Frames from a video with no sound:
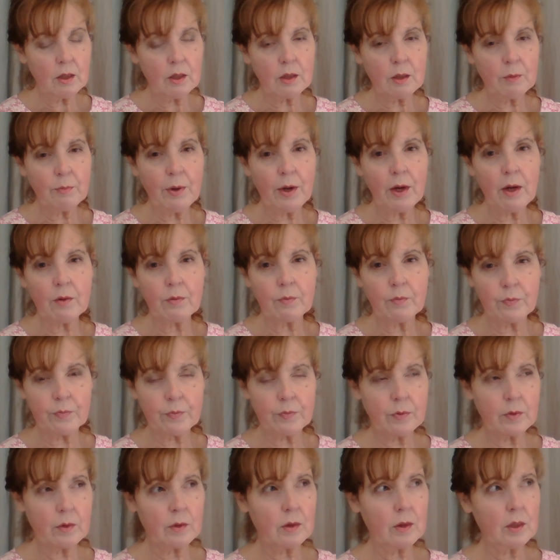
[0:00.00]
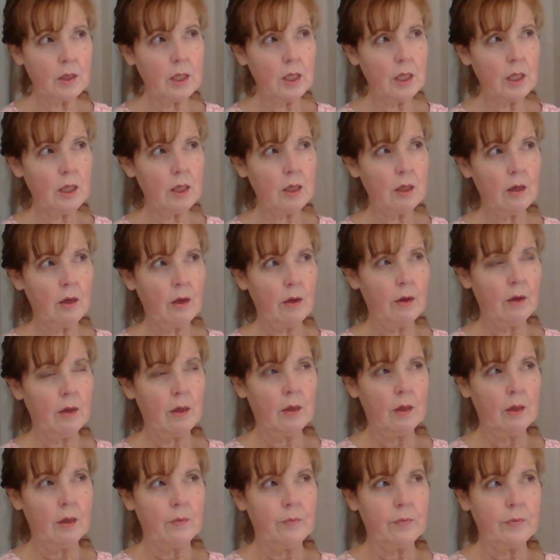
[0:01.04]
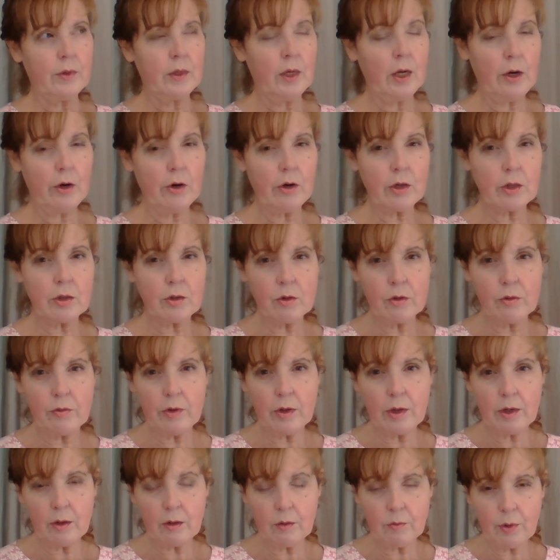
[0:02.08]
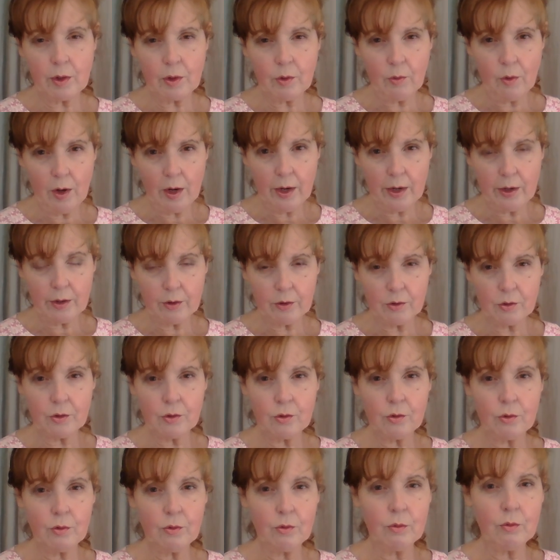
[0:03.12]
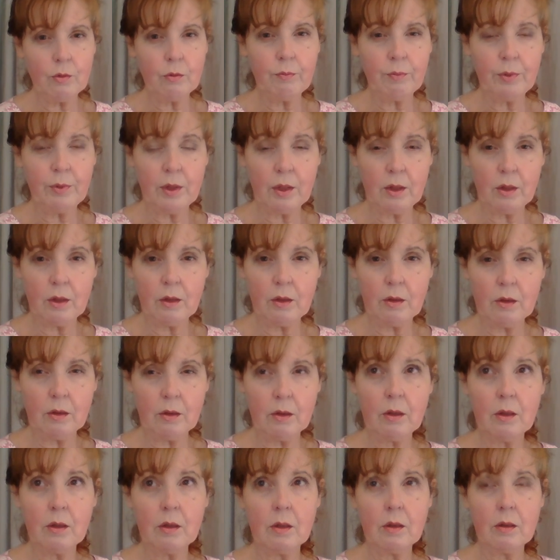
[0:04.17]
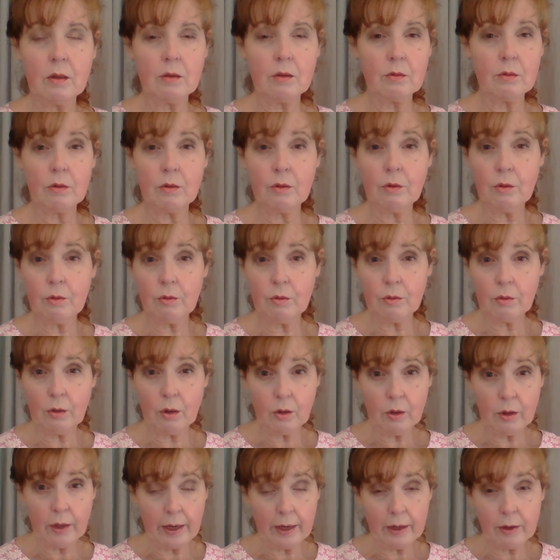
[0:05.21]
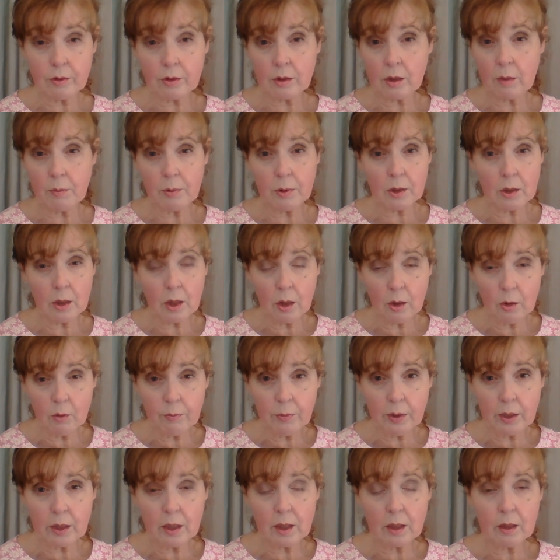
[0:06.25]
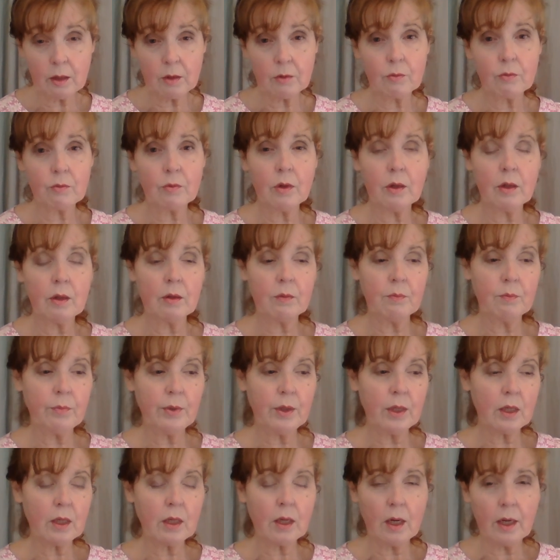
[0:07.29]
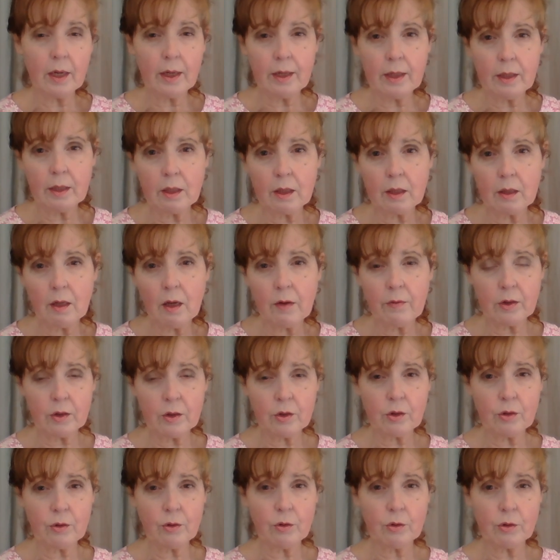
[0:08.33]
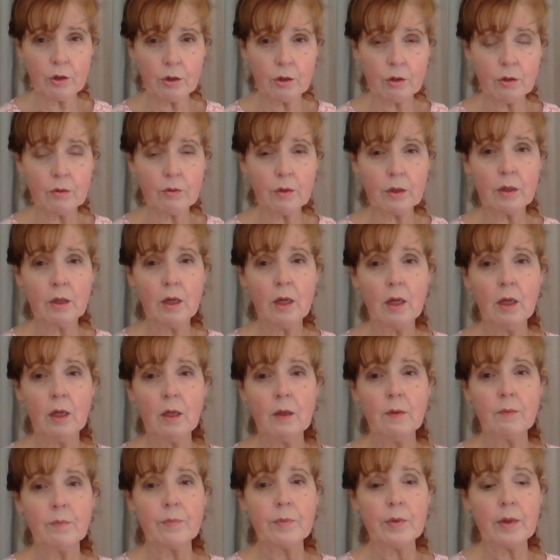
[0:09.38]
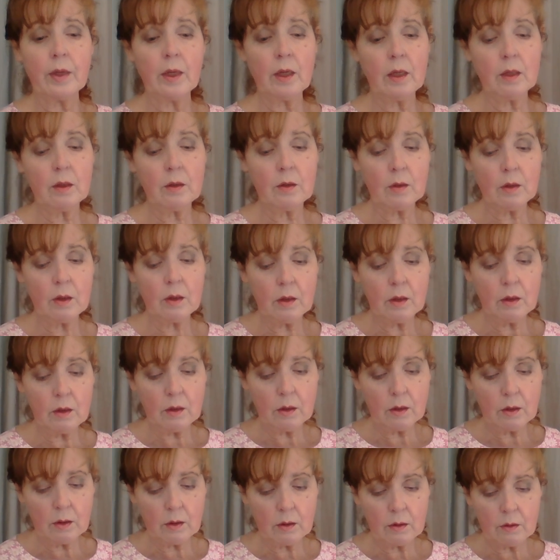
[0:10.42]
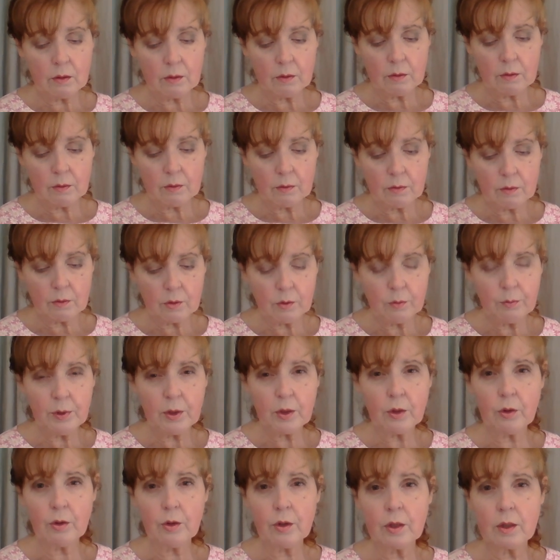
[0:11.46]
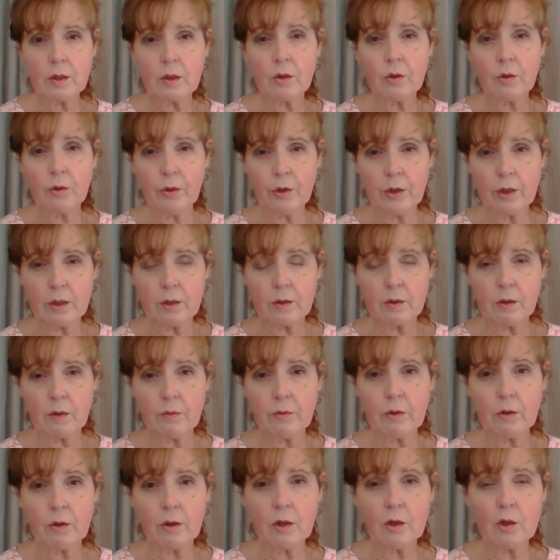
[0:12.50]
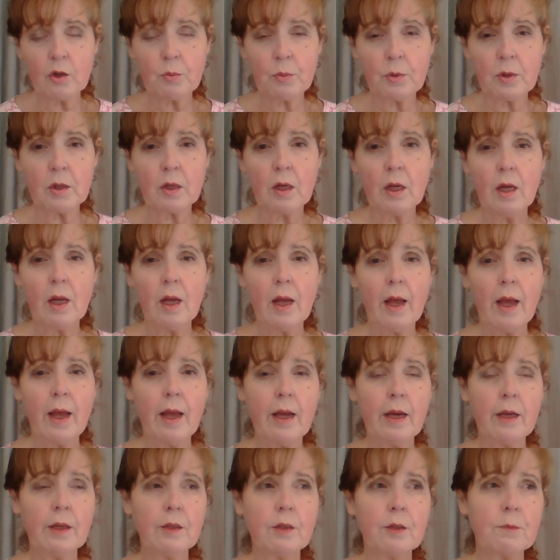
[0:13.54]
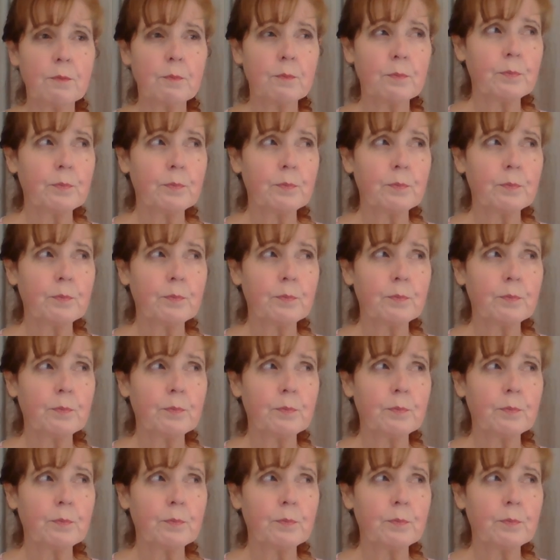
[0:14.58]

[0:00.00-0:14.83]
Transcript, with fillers: is about the character that it requires to be uh, to do housekeeping and homemaking and and being kind and loving to your children and uh, to be courteous of your husband and